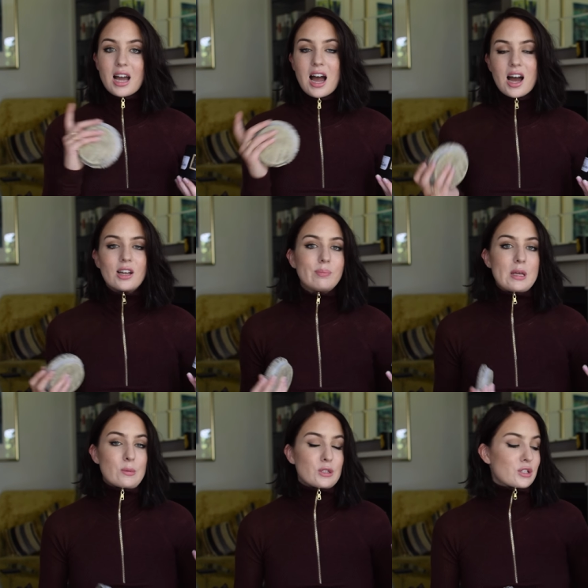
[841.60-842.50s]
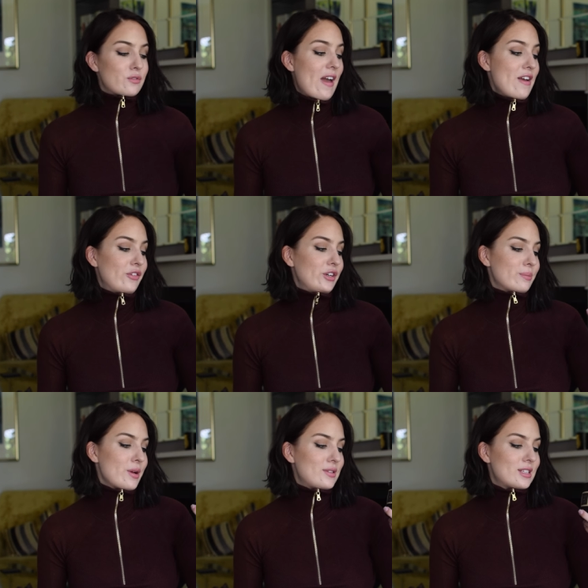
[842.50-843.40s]
aren't people's favourites
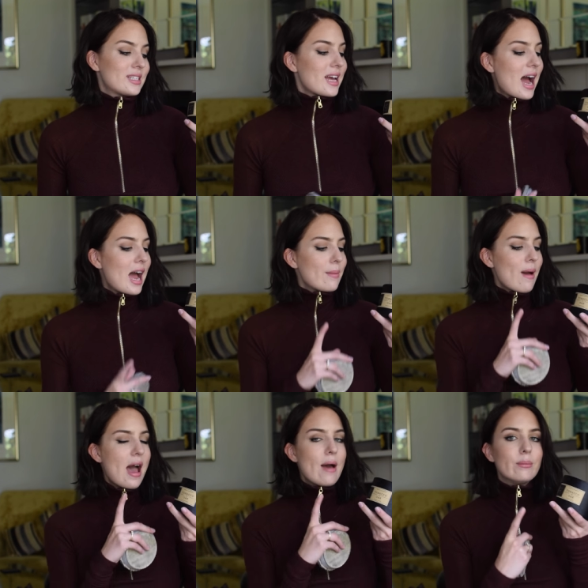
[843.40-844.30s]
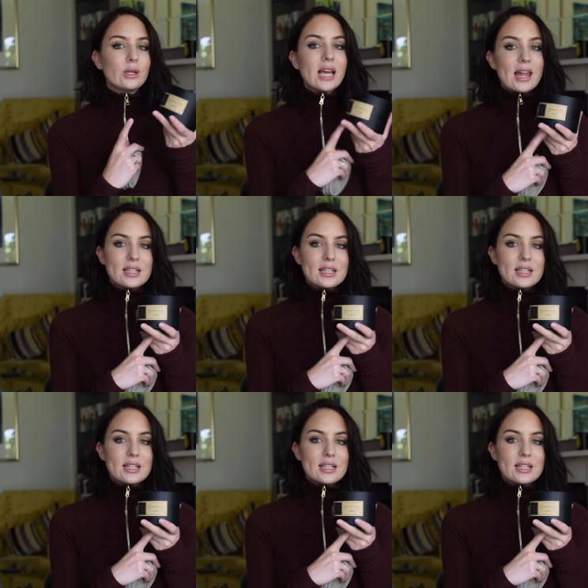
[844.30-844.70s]
most of the time. Um, but yeah,